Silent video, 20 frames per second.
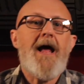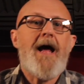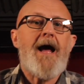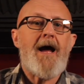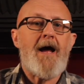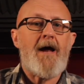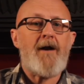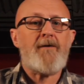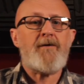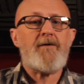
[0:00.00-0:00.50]

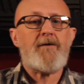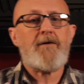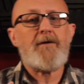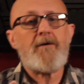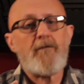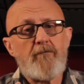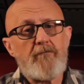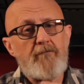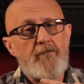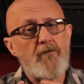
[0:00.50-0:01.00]
and
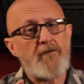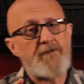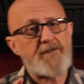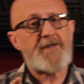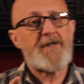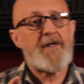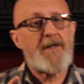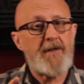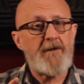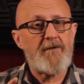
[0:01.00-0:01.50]
you're
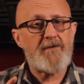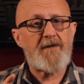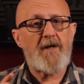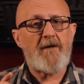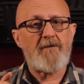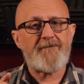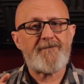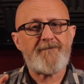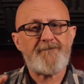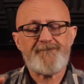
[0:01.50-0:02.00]
seeing
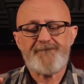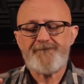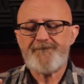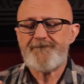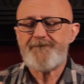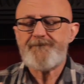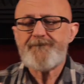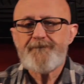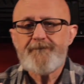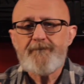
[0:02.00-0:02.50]
yourself
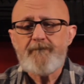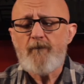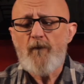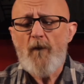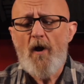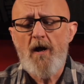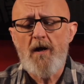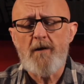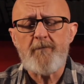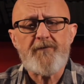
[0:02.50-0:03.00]

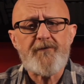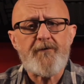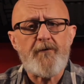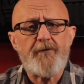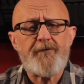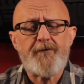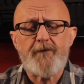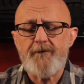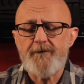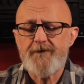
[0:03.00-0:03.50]
through
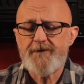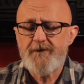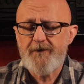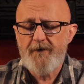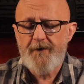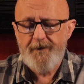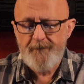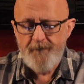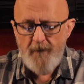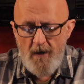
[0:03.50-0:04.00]
the
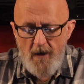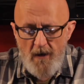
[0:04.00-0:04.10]
screen.